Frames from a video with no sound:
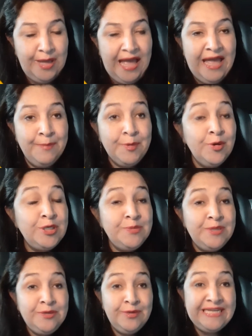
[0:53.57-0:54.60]
I'm going to
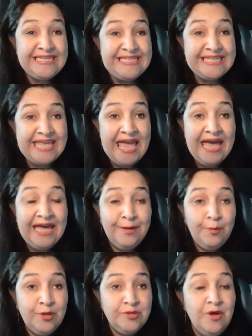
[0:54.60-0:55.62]
be doing a
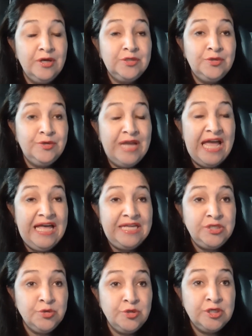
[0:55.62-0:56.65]
scan with Dr. Uh,
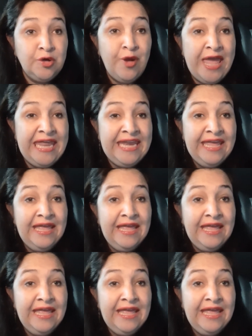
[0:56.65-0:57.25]
George Grant,